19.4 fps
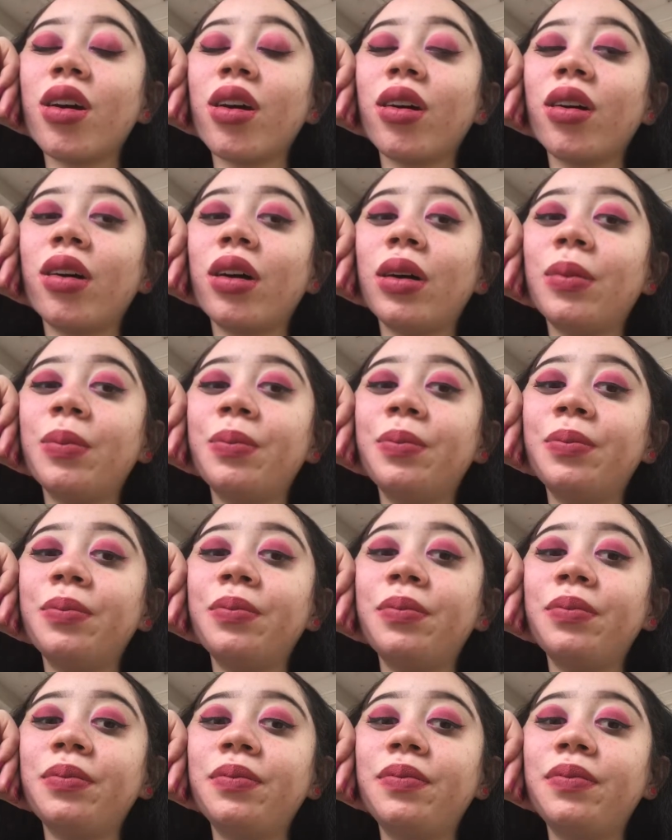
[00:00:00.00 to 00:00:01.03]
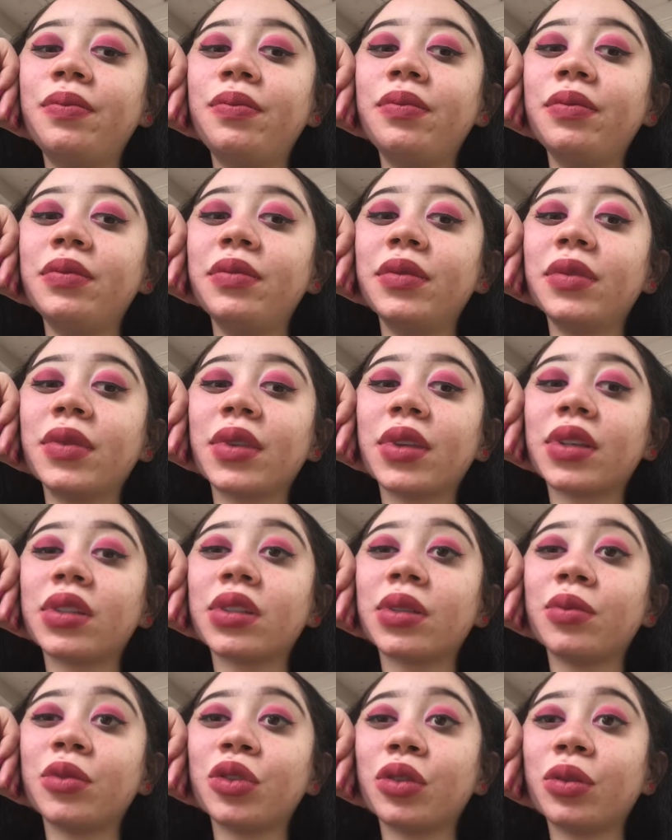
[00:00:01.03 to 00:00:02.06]
Because
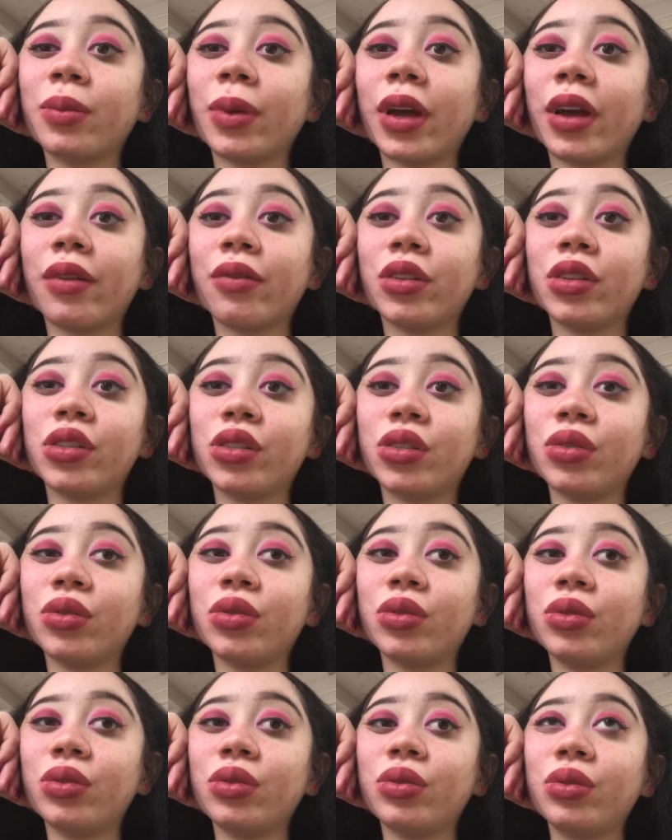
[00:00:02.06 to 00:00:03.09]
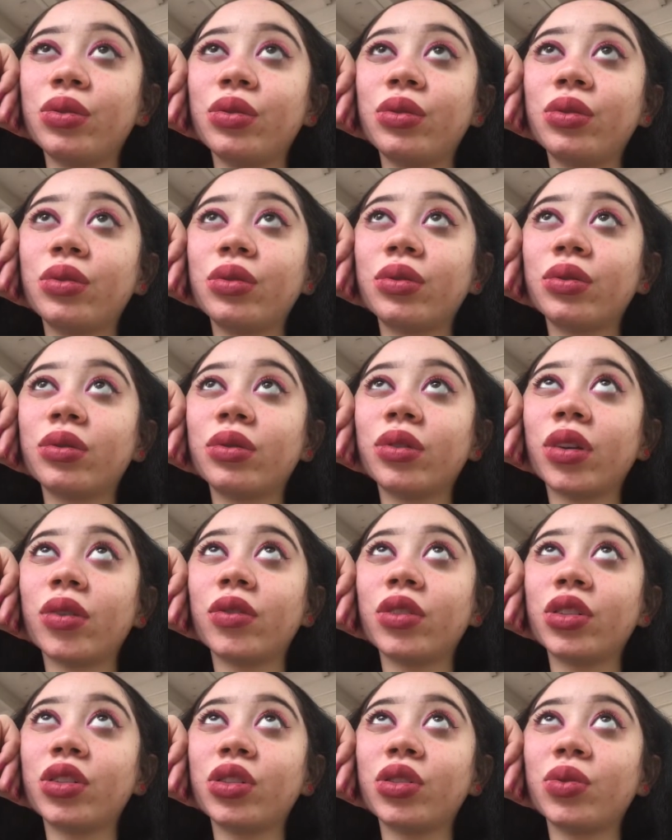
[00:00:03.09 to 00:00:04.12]
I'm doing my every two
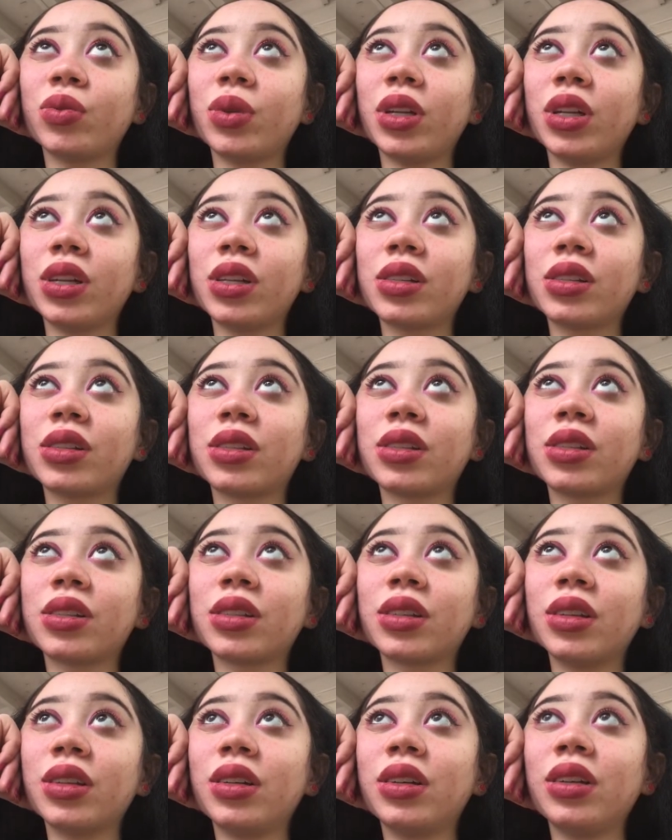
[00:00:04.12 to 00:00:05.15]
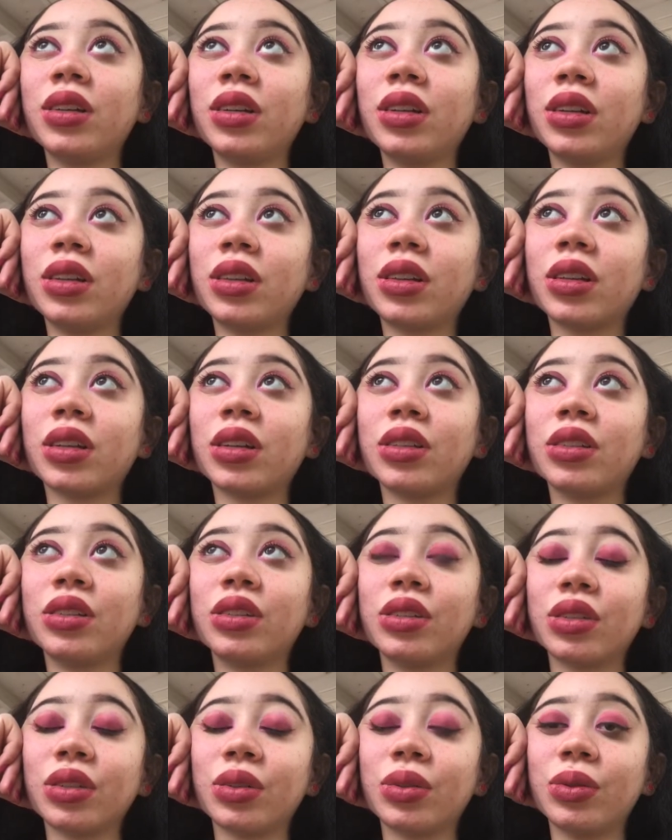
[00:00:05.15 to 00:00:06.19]
weeks, then
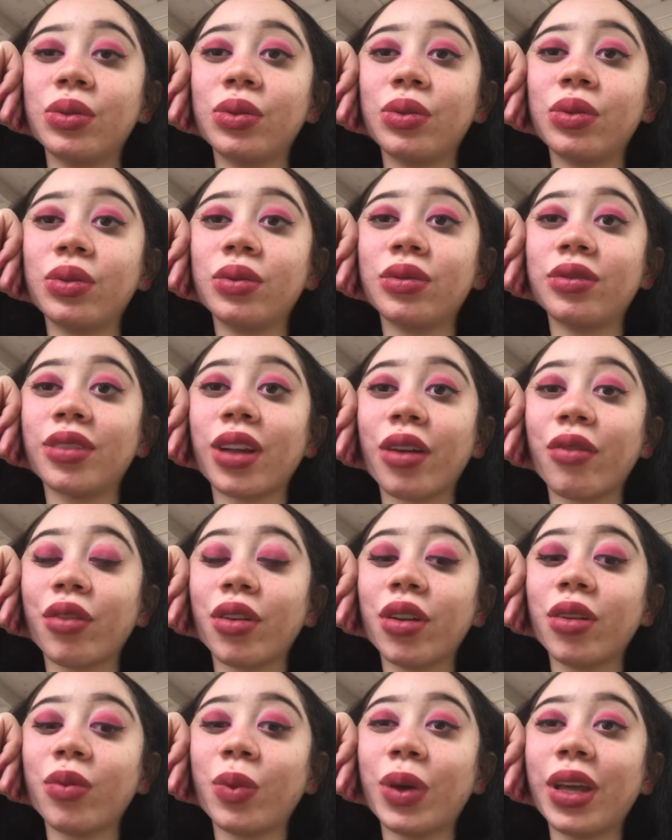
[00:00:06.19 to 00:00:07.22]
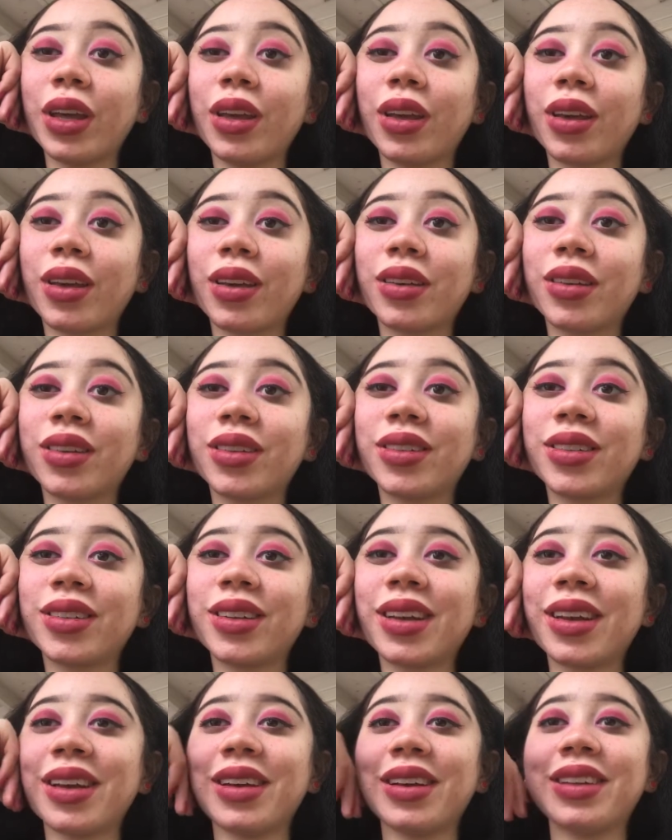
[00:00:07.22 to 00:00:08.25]
soon every week,
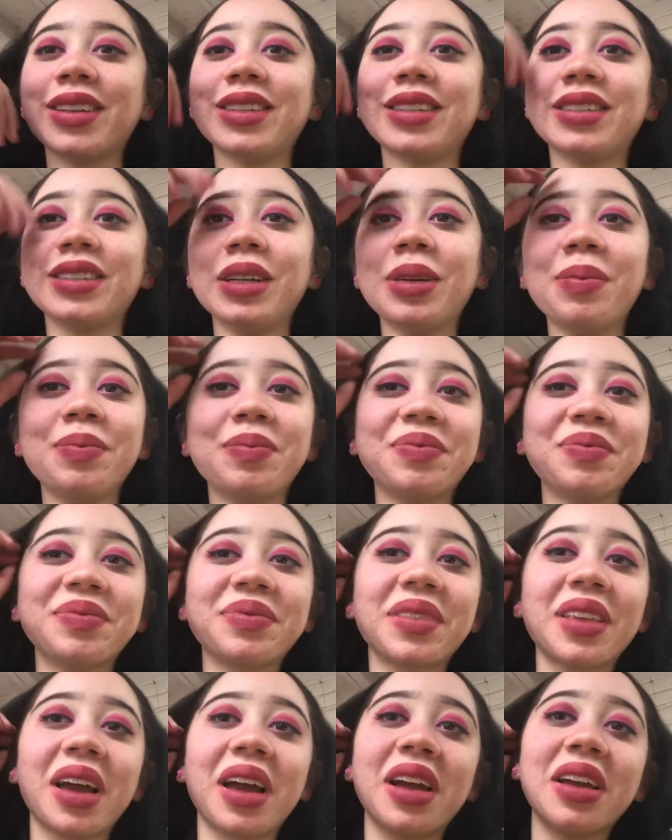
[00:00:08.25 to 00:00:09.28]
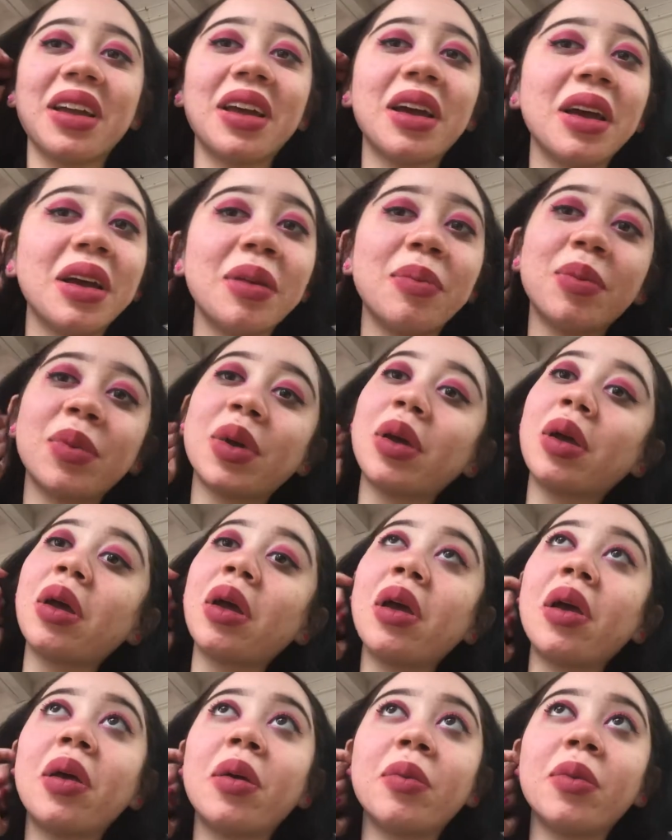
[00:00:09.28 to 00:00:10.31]
and yep, I am
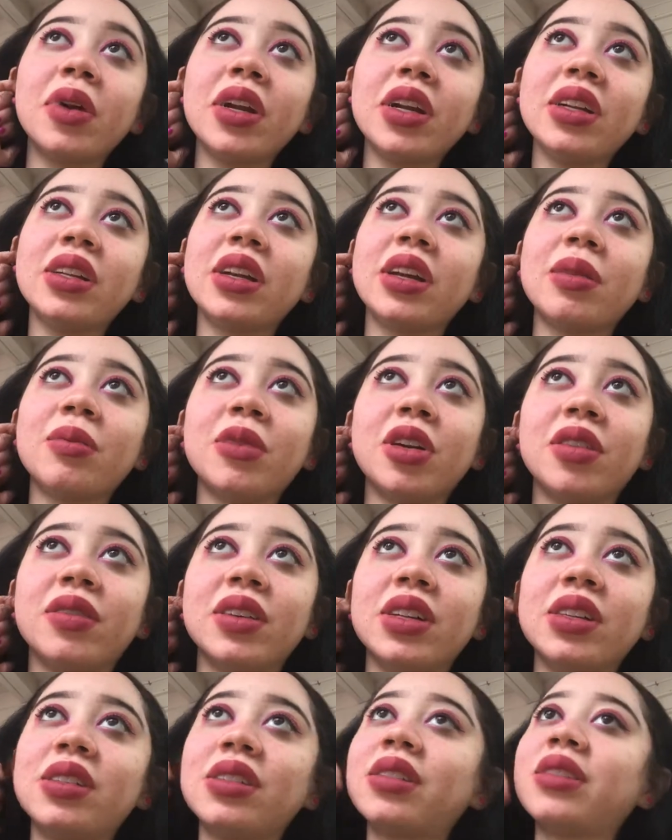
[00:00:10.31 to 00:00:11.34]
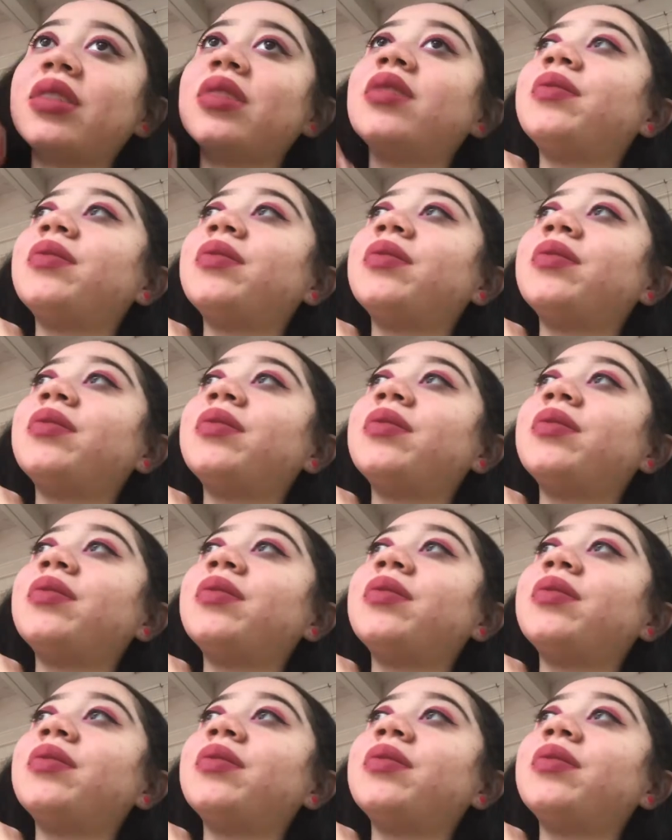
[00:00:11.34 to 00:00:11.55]
pretty damn nervous,